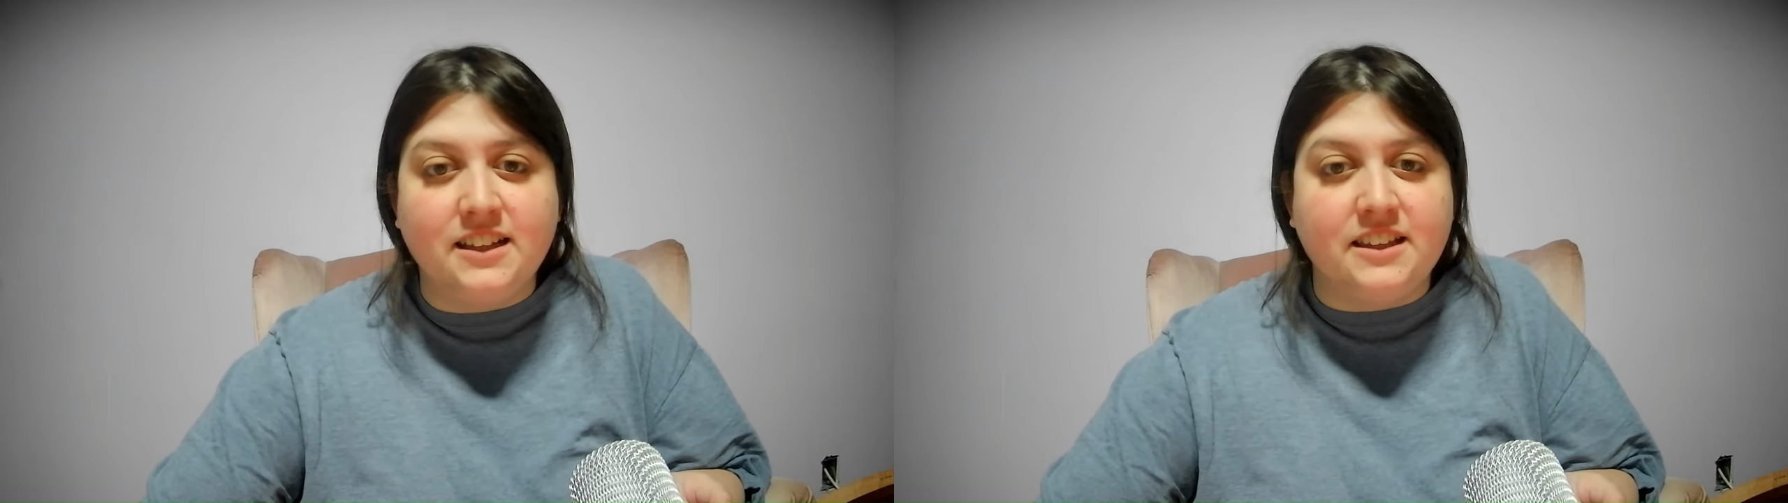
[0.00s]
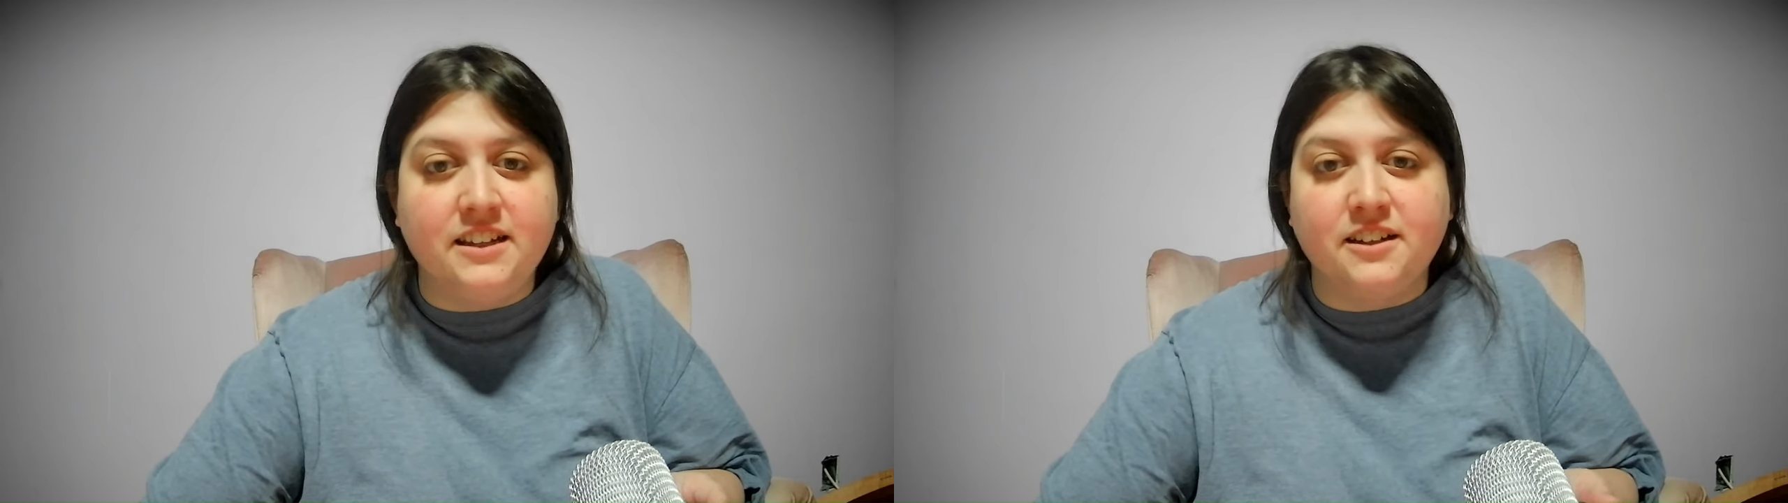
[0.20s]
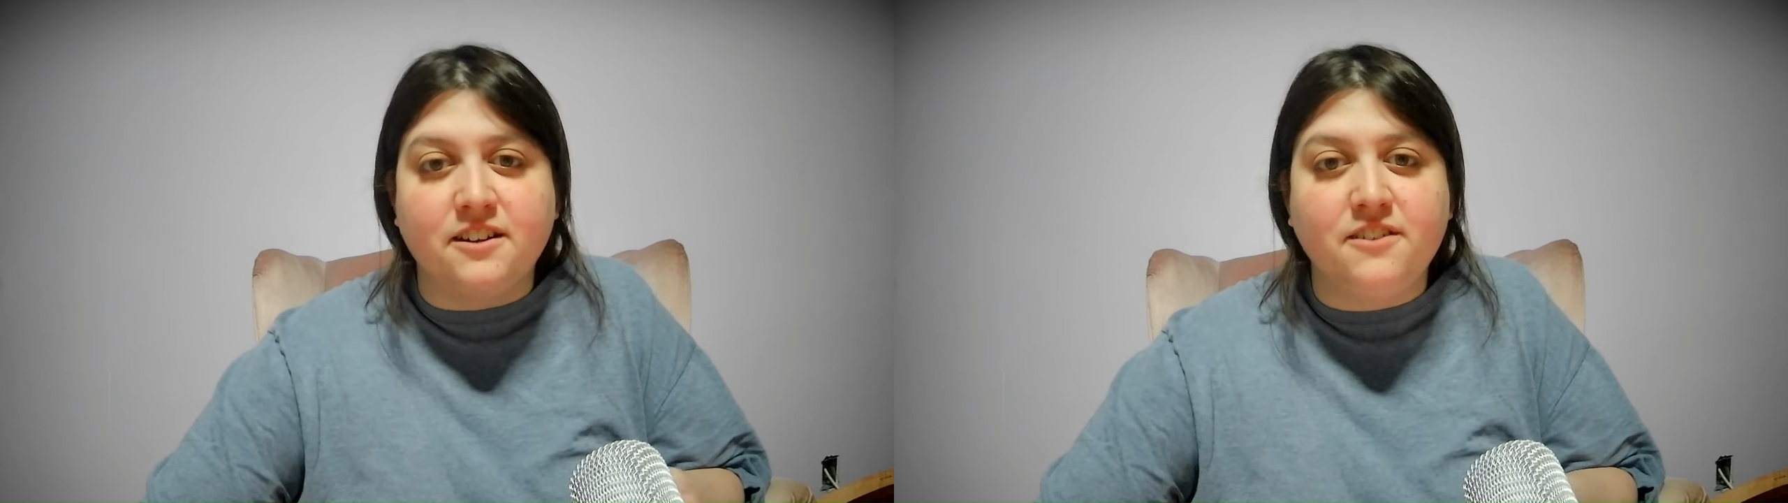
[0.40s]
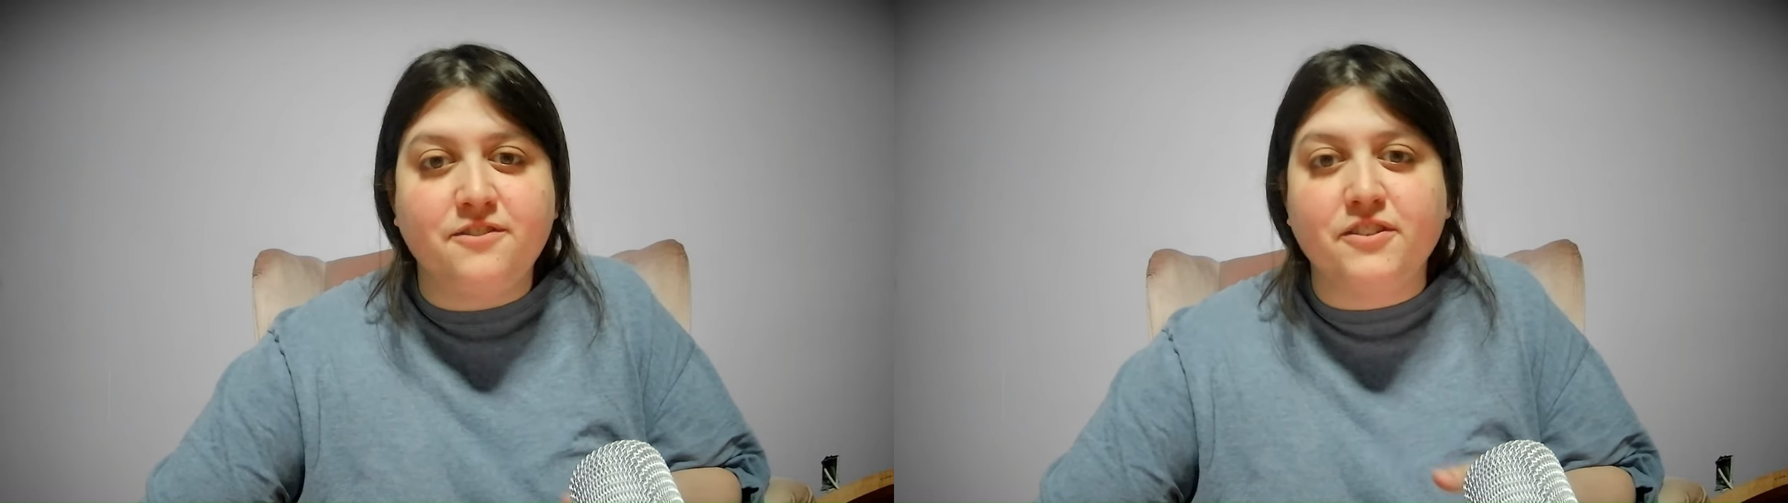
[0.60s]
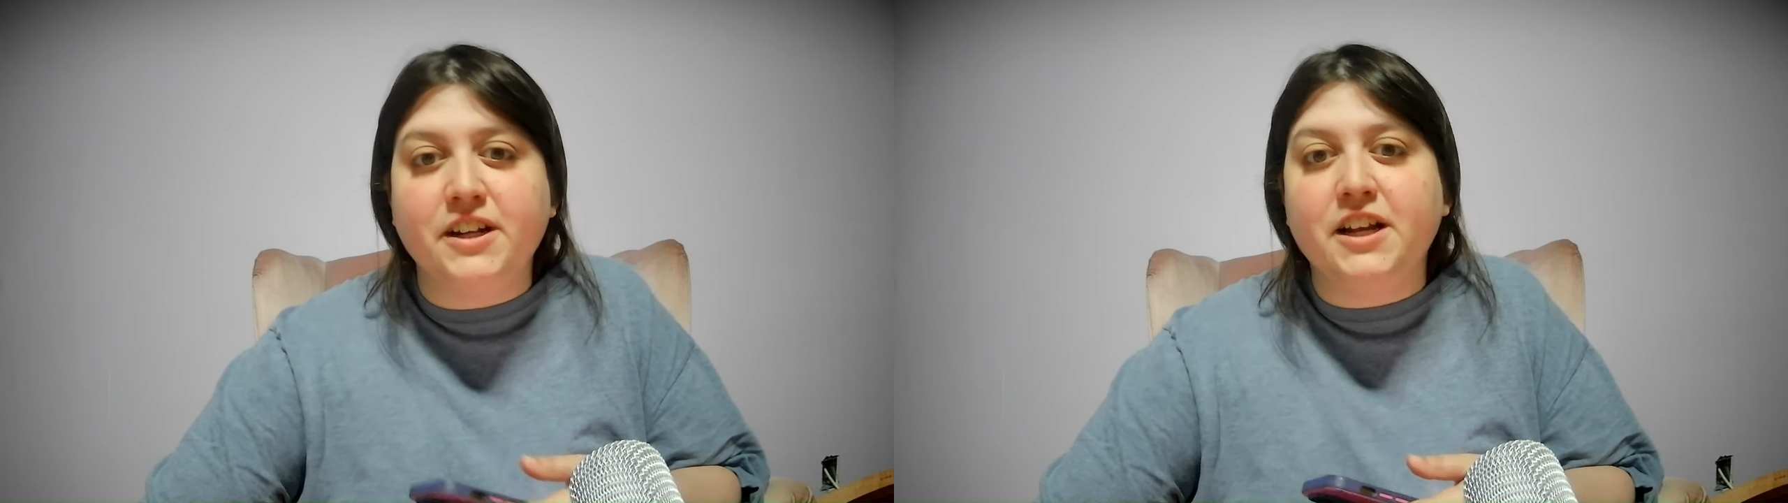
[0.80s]
and then you're all
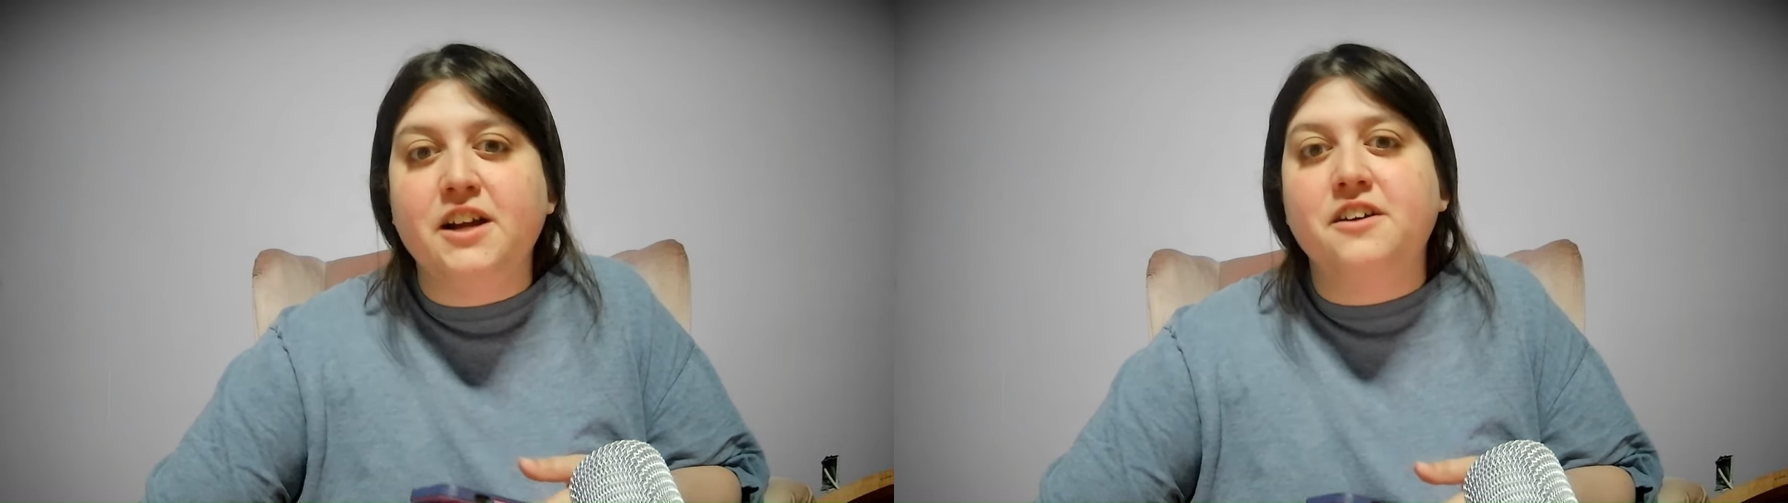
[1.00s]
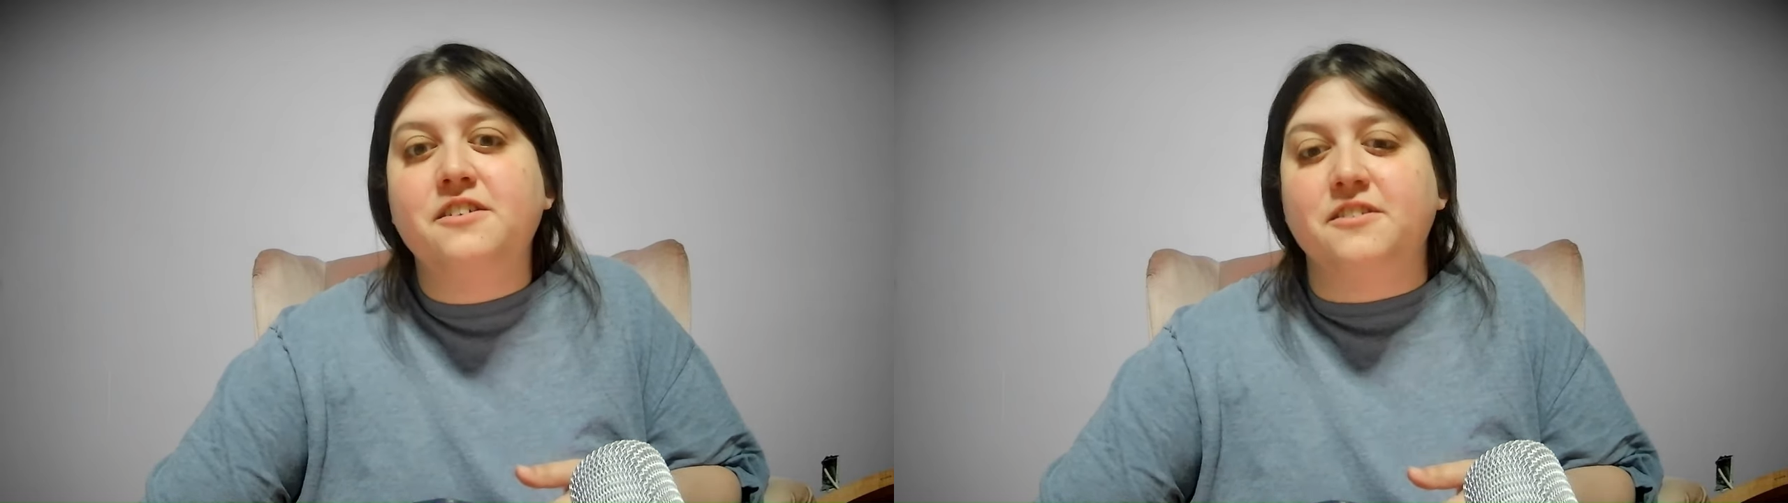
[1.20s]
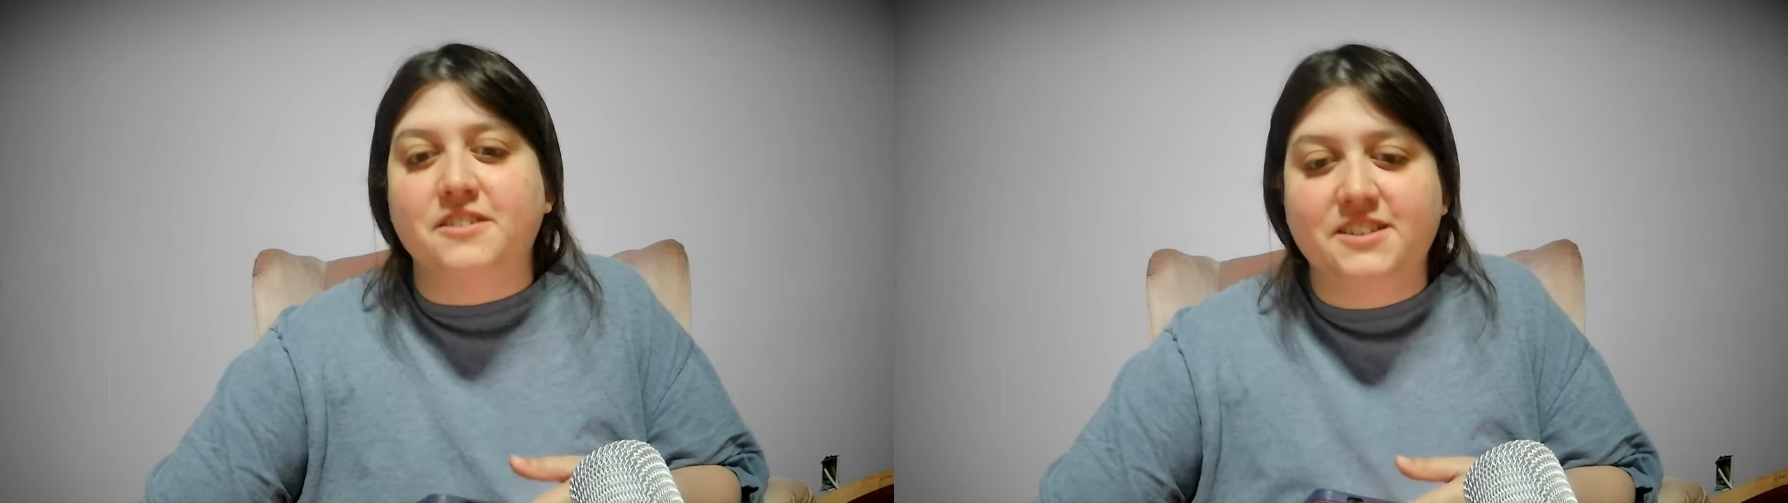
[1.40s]
free to go.